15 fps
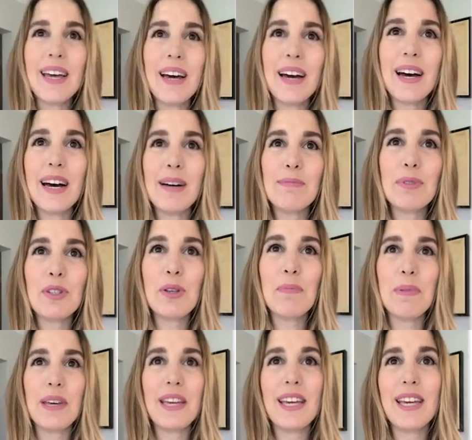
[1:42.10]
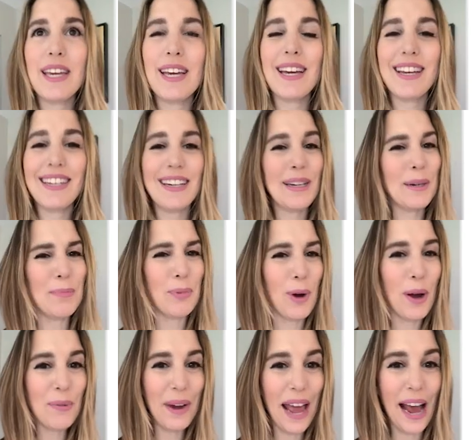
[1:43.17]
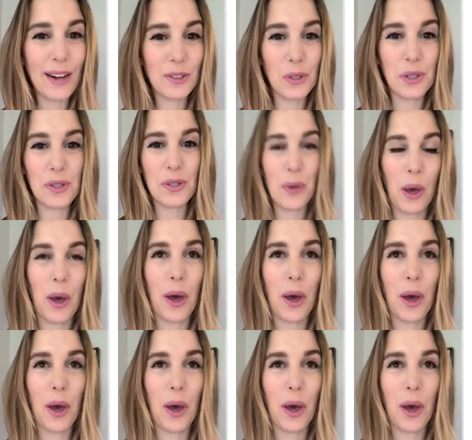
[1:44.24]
to be a Broadway actress,